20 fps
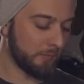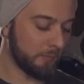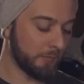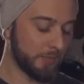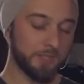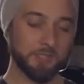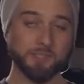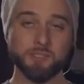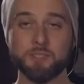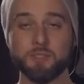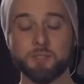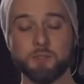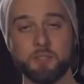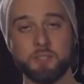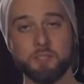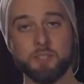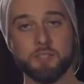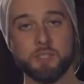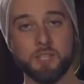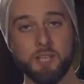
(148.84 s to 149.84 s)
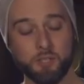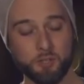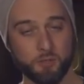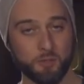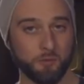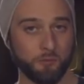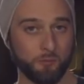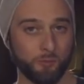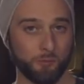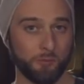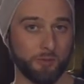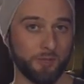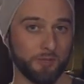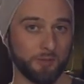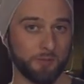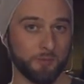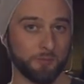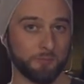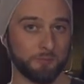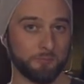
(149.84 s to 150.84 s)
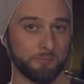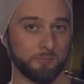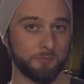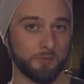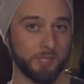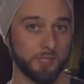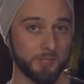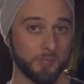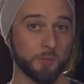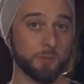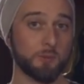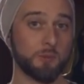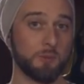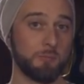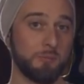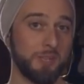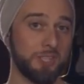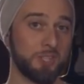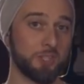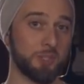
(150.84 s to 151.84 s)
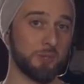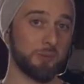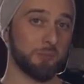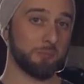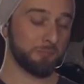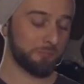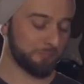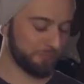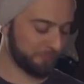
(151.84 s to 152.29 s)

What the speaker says: But this is only the side show of what we can do. Let's go to the main show.